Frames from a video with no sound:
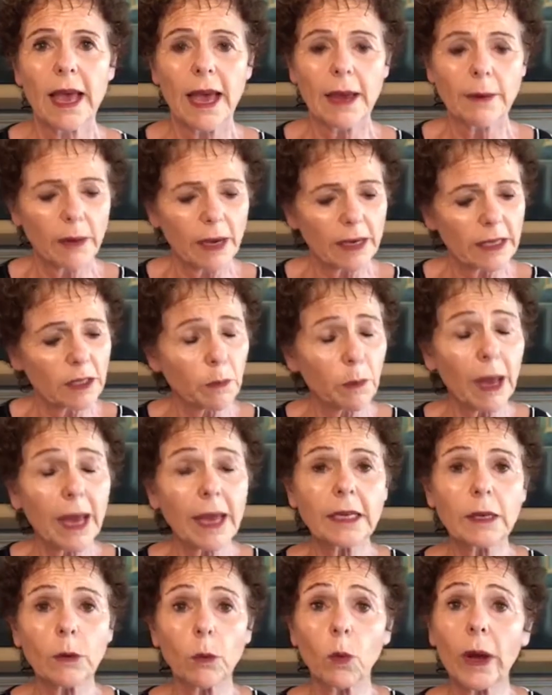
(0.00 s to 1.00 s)
And
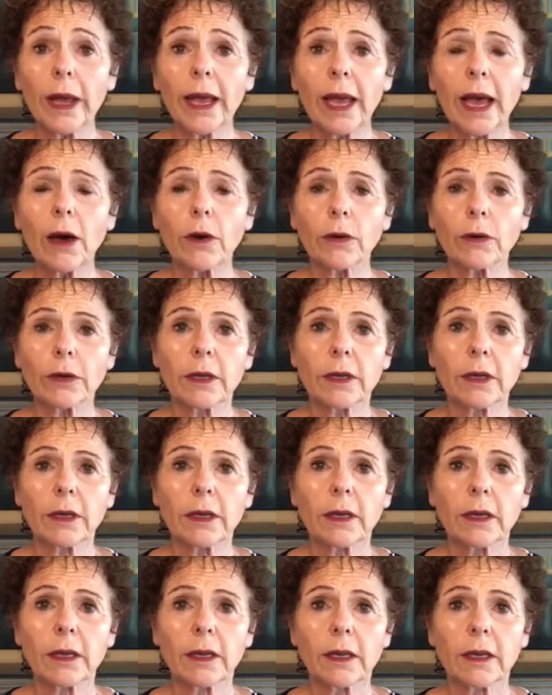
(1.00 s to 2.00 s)
expand it way out.
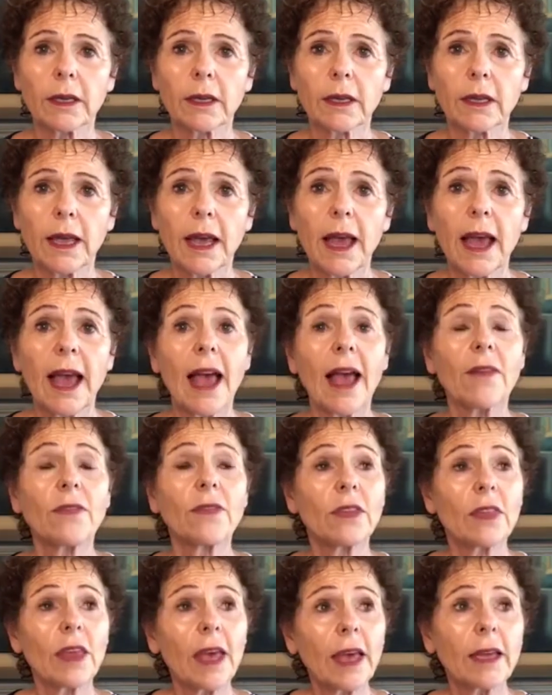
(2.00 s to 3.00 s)

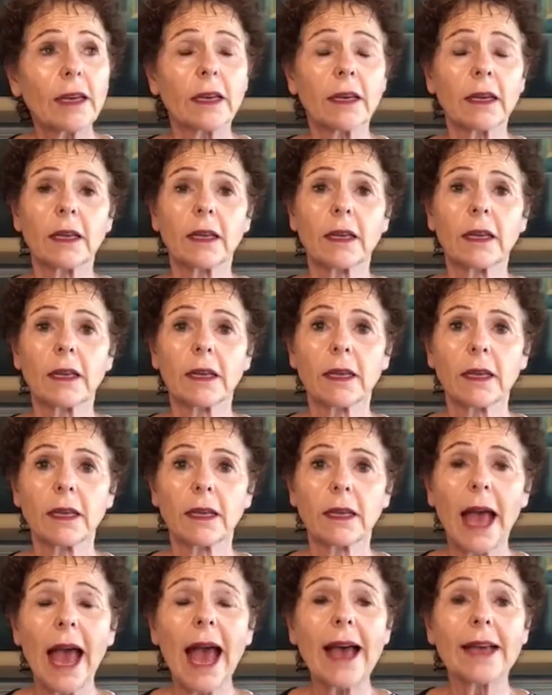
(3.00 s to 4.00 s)
And then
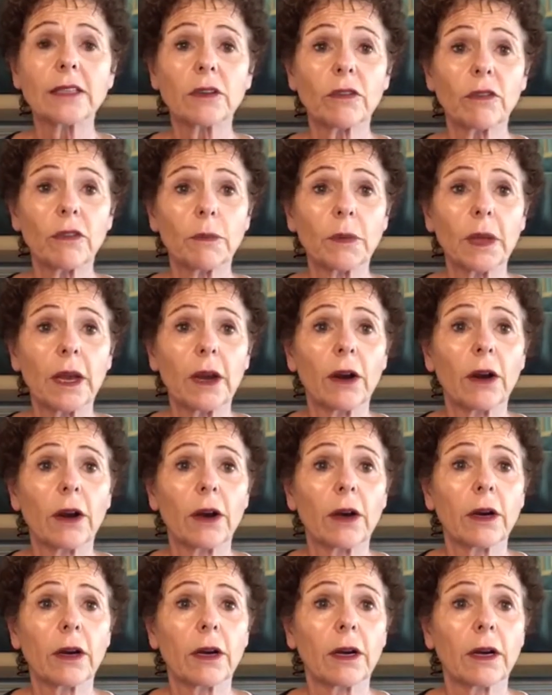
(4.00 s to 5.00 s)
ask from there.
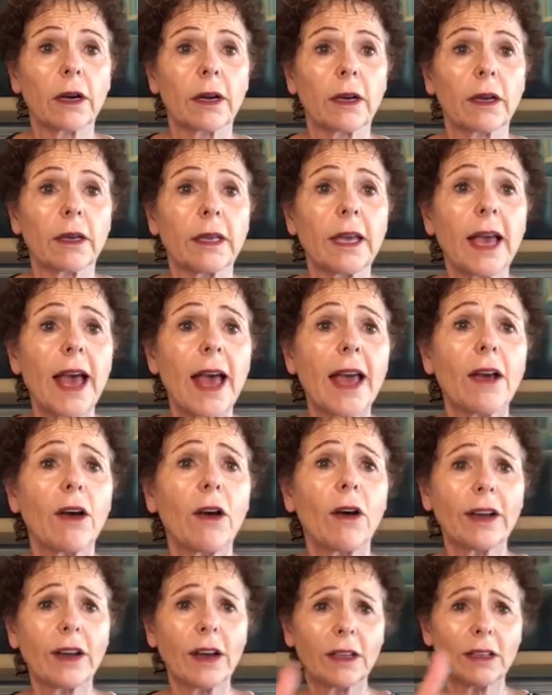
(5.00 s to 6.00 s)
Yay! Oh,
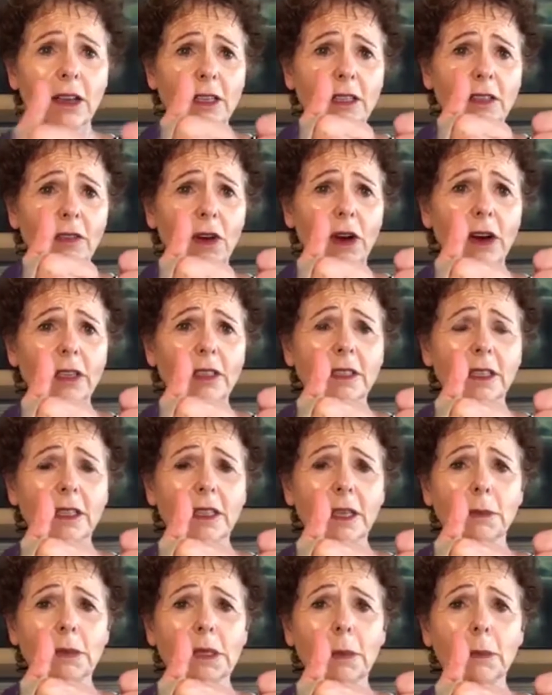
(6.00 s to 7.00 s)
I got lots of hearts and
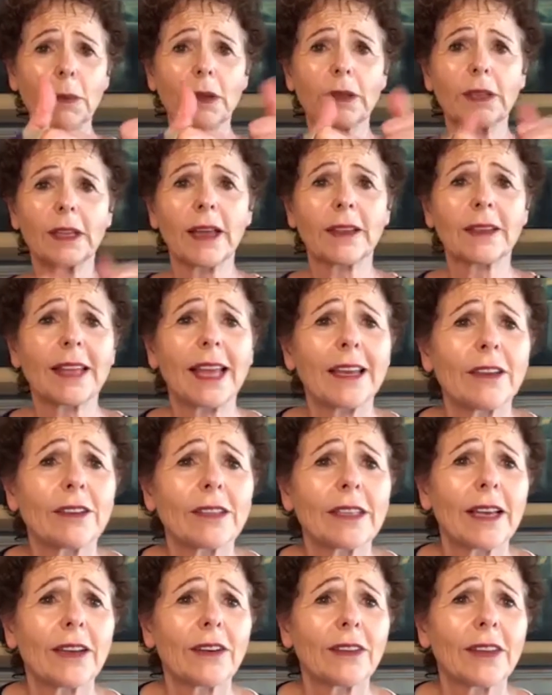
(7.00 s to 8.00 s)
thumbs up on that. Thank you,
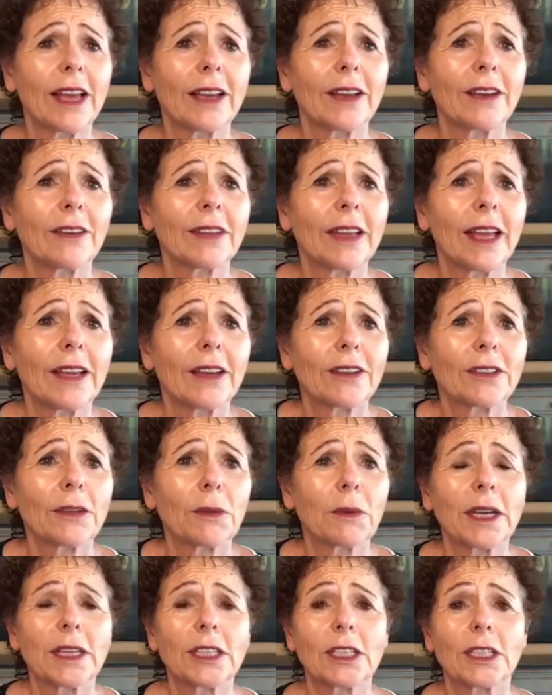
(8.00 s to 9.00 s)
thank you, thank you, thank you so
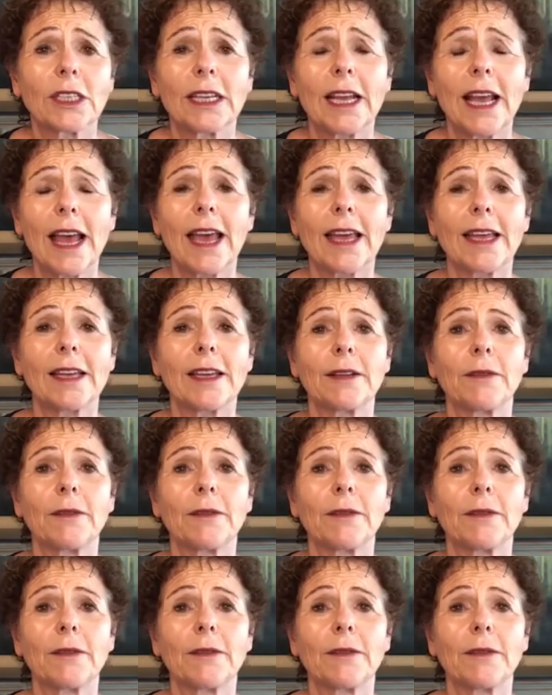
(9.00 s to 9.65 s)
much. Yay.